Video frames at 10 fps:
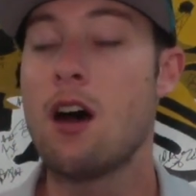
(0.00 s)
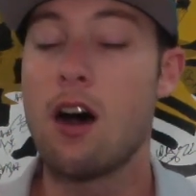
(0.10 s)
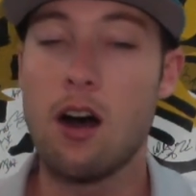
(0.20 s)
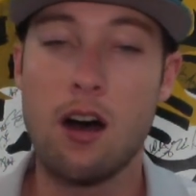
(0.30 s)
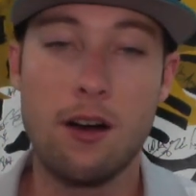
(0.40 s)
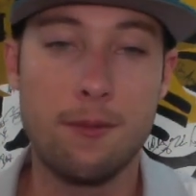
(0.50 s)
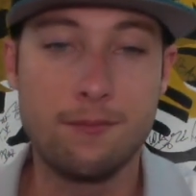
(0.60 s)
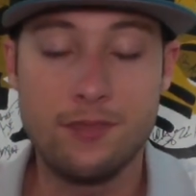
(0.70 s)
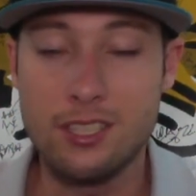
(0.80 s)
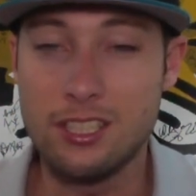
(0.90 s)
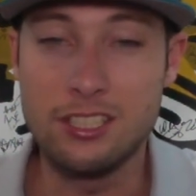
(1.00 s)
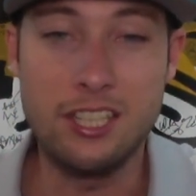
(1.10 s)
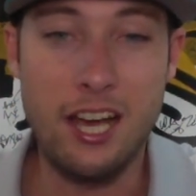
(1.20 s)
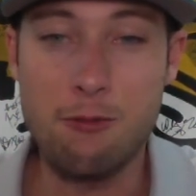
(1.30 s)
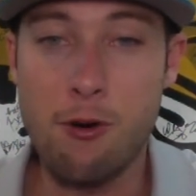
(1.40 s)
the
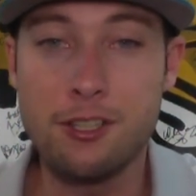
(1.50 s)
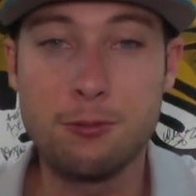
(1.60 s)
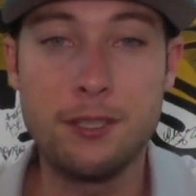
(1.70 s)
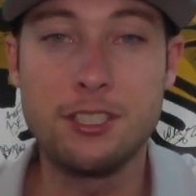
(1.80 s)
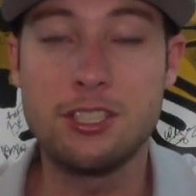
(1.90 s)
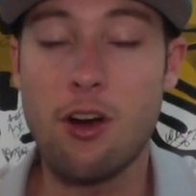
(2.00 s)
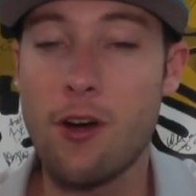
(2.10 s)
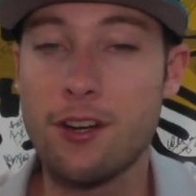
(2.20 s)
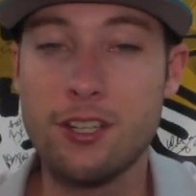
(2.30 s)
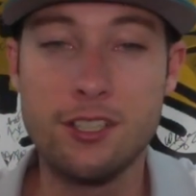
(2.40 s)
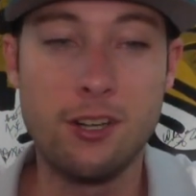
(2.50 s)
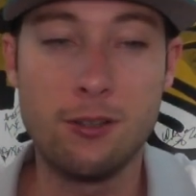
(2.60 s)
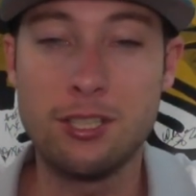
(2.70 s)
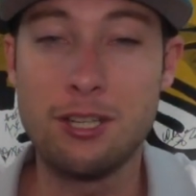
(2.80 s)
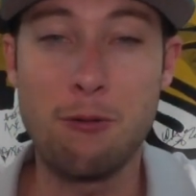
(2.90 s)
Jaguars, we just aren't good
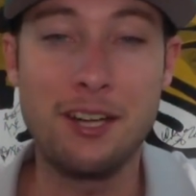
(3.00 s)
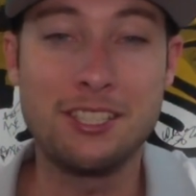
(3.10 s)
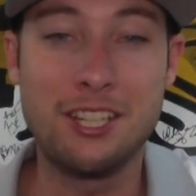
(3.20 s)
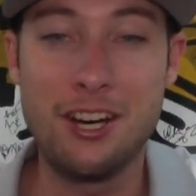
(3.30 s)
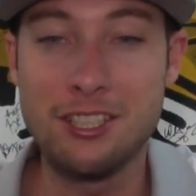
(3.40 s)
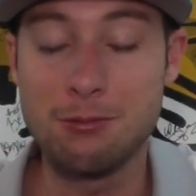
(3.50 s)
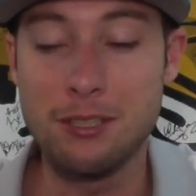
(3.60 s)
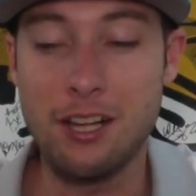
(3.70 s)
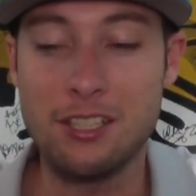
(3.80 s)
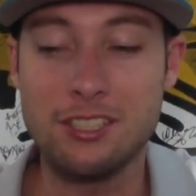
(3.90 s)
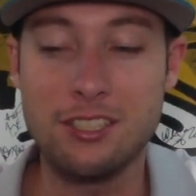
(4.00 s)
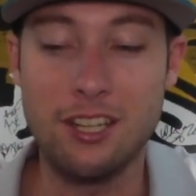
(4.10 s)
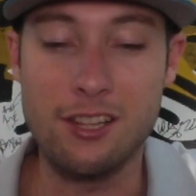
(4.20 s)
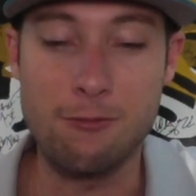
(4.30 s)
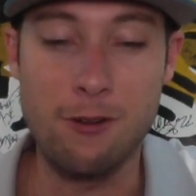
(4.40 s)
going to the West Coast. We lost
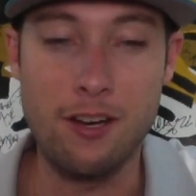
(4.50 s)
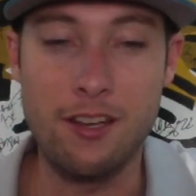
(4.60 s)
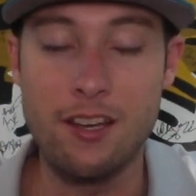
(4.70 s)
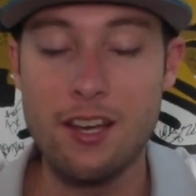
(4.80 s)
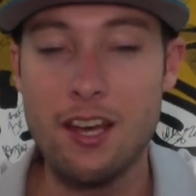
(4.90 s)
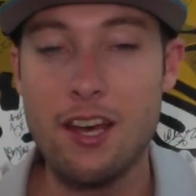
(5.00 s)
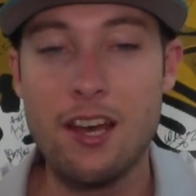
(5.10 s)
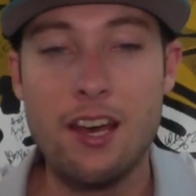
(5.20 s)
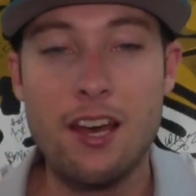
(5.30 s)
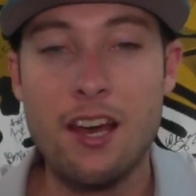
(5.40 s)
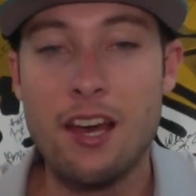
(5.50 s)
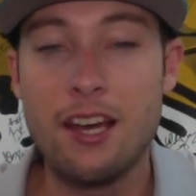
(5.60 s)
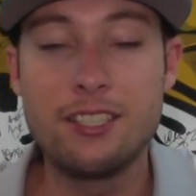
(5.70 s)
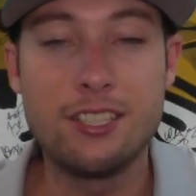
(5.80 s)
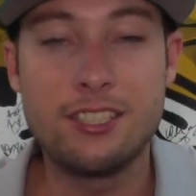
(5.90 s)
another one.
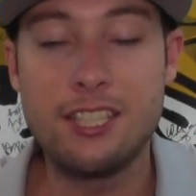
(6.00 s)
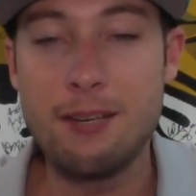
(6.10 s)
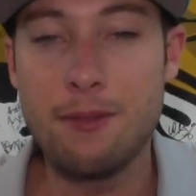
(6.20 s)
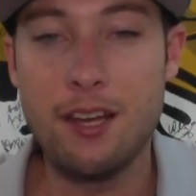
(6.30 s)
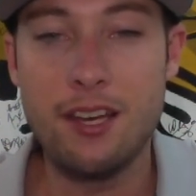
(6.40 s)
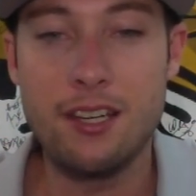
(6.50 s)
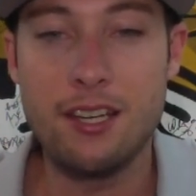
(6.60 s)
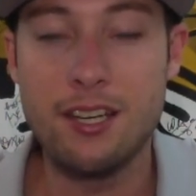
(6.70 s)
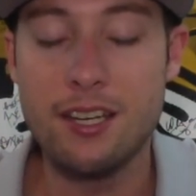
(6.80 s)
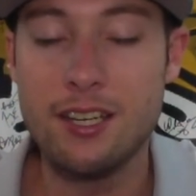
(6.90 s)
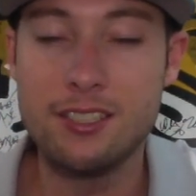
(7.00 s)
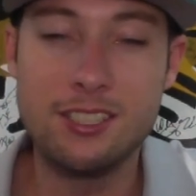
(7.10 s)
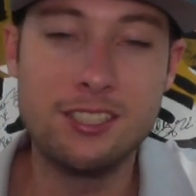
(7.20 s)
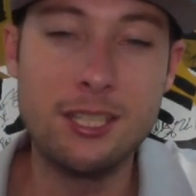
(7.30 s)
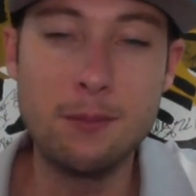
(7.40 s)
It just seemed like
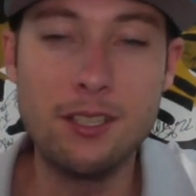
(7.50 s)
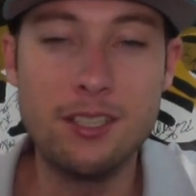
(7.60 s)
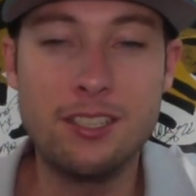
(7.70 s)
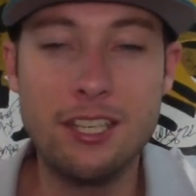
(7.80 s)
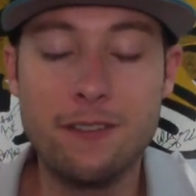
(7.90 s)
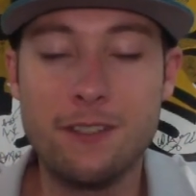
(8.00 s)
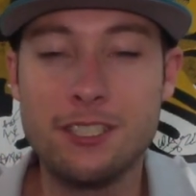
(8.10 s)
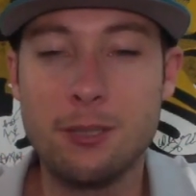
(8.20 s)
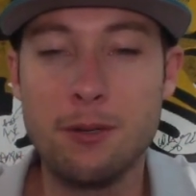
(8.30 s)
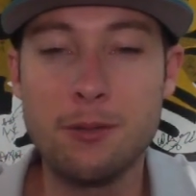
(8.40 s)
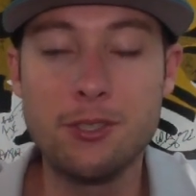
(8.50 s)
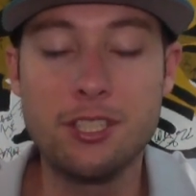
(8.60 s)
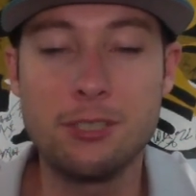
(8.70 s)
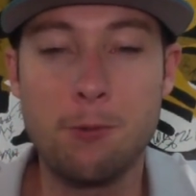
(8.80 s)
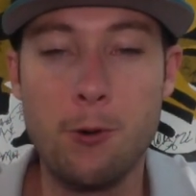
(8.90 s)
the defense, I mean, a little
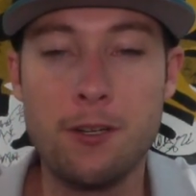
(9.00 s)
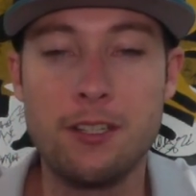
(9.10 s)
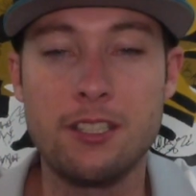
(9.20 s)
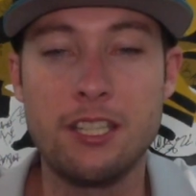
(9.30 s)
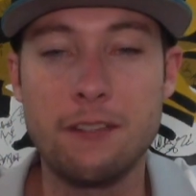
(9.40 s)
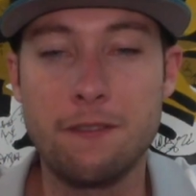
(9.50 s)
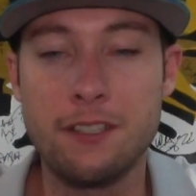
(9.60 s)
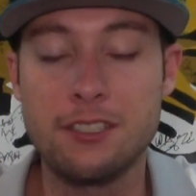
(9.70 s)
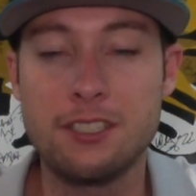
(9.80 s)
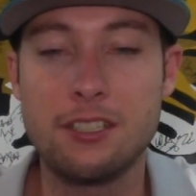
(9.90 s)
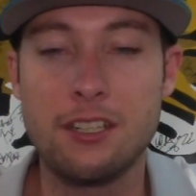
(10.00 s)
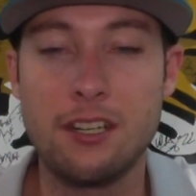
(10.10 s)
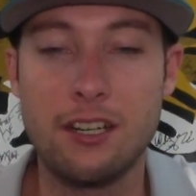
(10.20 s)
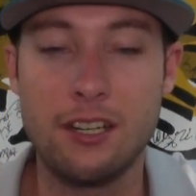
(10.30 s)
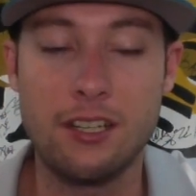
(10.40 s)
disappointed in the defense.
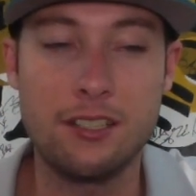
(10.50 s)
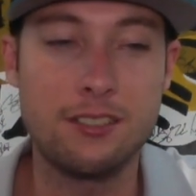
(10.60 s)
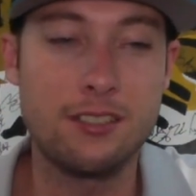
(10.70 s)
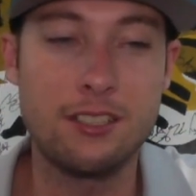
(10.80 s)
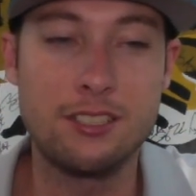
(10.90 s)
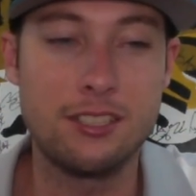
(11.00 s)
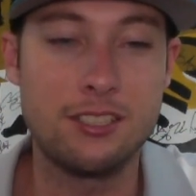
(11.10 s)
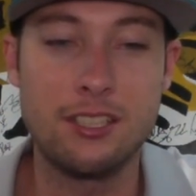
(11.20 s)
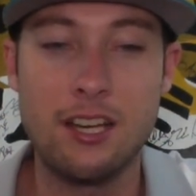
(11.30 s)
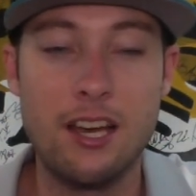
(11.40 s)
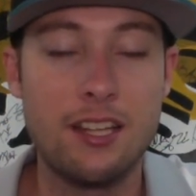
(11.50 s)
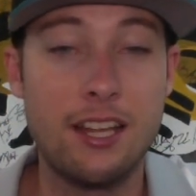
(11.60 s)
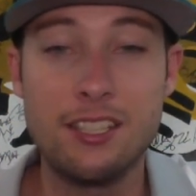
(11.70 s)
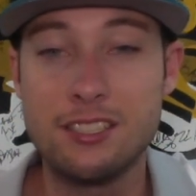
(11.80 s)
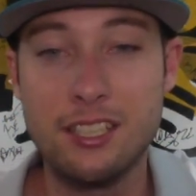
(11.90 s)
They just
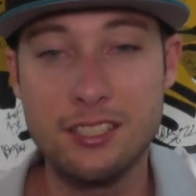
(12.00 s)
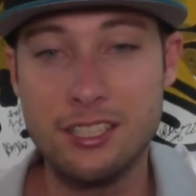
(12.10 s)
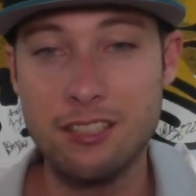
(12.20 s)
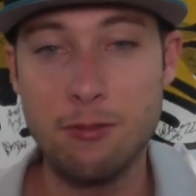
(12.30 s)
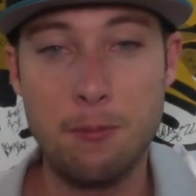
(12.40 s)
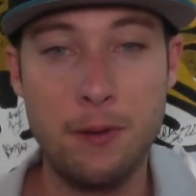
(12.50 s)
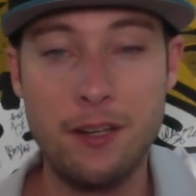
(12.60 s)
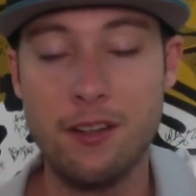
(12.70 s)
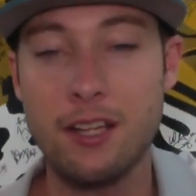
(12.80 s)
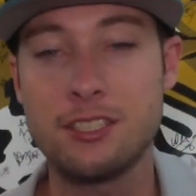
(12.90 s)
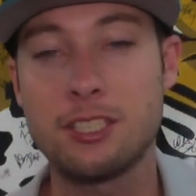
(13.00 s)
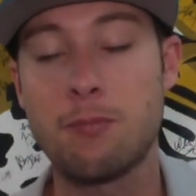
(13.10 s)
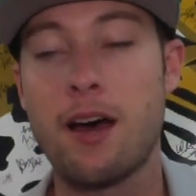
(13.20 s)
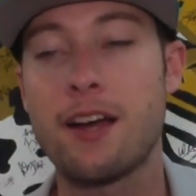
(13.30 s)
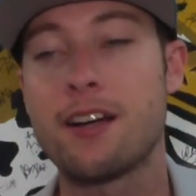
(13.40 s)
didn't seem to be playing all that
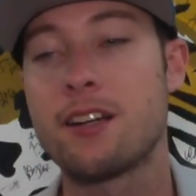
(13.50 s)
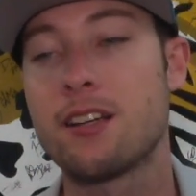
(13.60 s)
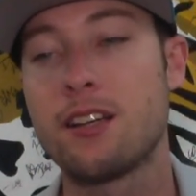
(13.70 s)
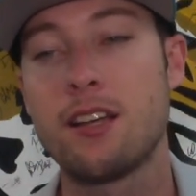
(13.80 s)
inspired.